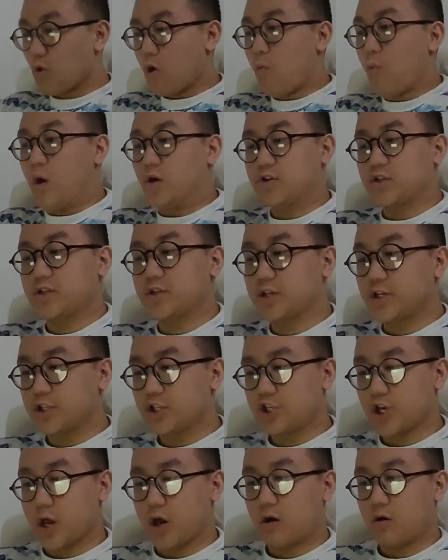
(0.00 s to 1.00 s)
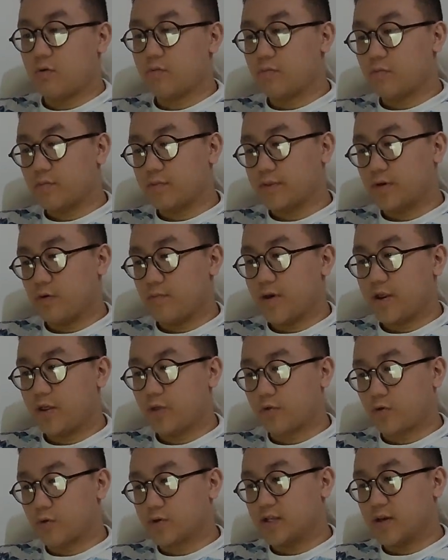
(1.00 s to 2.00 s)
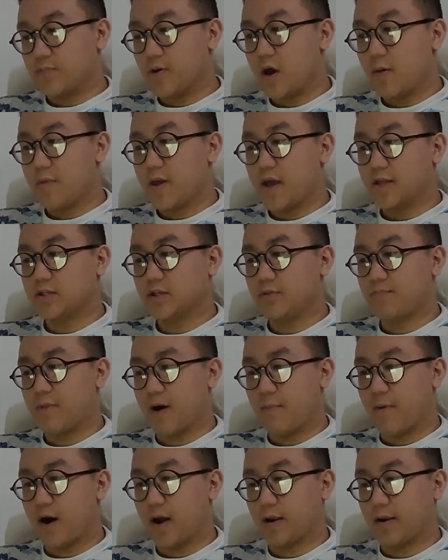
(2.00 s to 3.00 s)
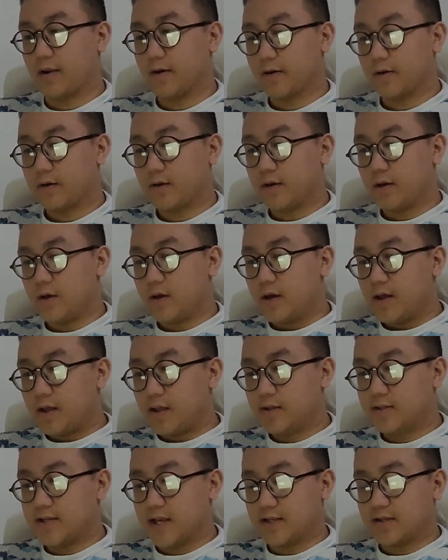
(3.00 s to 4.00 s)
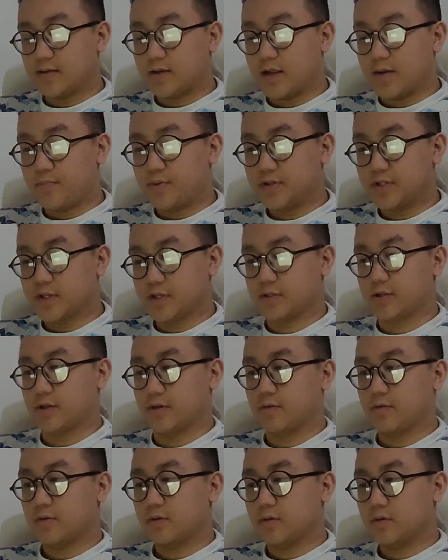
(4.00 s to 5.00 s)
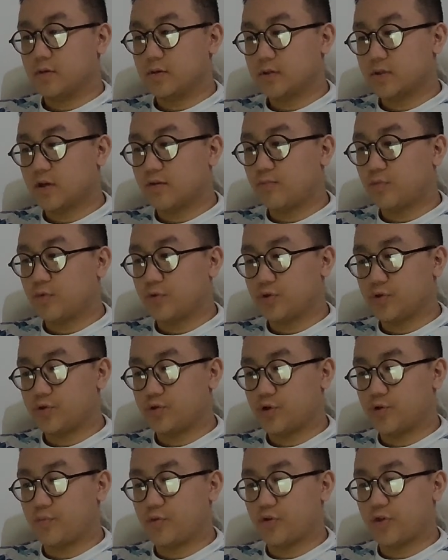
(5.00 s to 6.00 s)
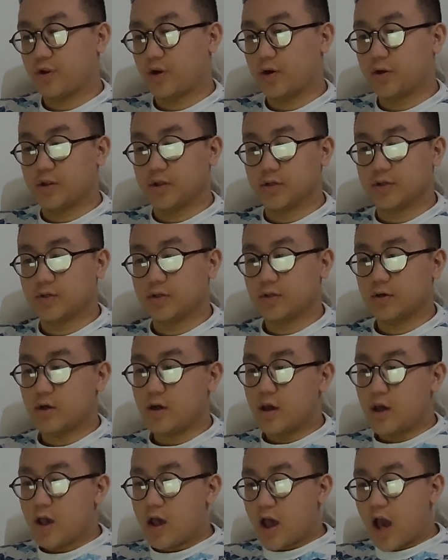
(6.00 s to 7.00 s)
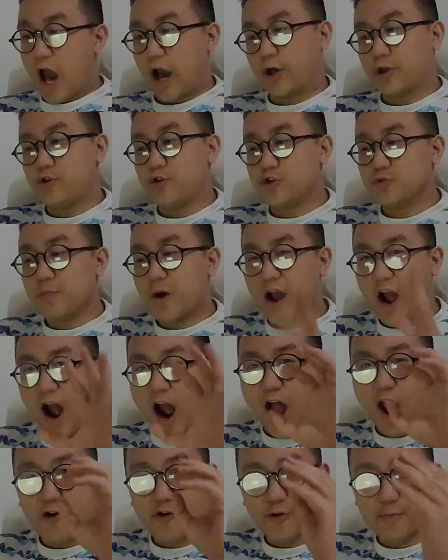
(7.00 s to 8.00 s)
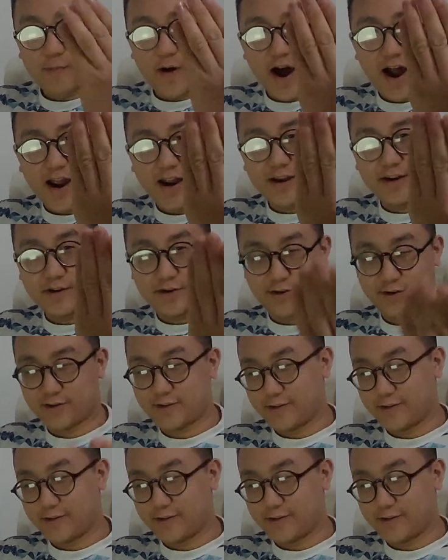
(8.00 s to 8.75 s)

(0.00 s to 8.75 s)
While sitting in jail, there were many thoughts that permeated my mind. Incessant and persistent, some more enjoyable than others. I could use my iron mind